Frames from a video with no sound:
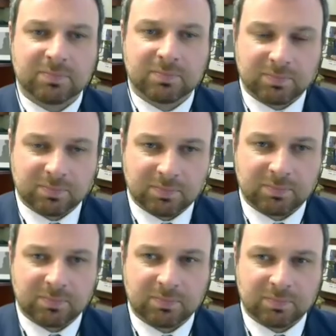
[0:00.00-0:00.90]

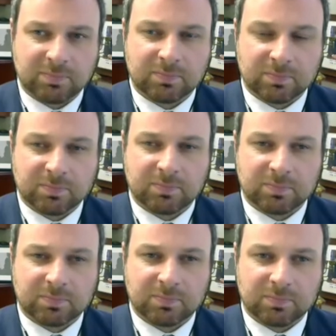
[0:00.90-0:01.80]

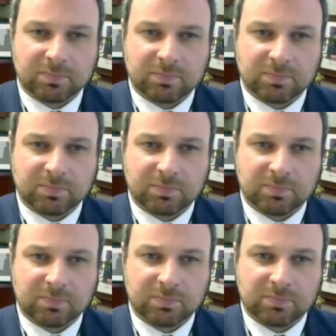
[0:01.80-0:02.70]

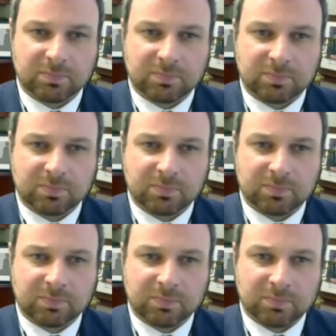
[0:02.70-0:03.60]

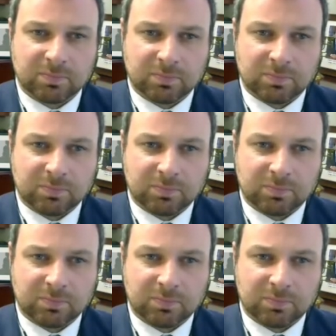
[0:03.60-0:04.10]
The person shown says nothing.